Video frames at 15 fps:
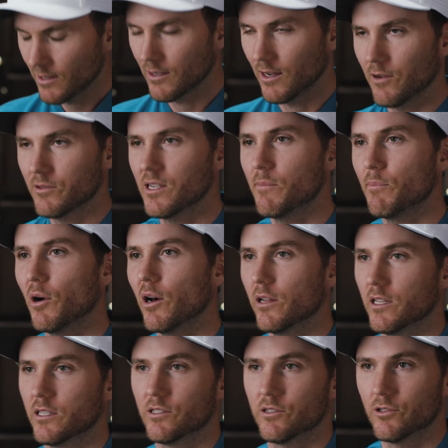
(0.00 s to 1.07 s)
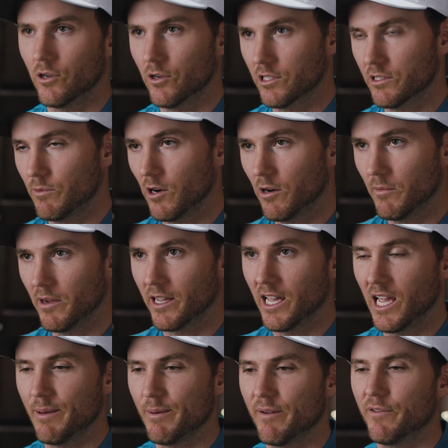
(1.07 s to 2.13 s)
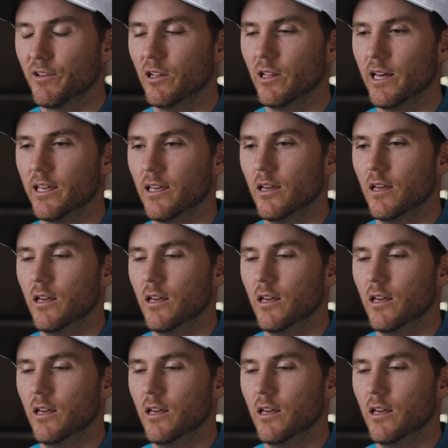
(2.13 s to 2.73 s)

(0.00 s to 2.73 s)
I would say putting is the strongest part of my game. I feel like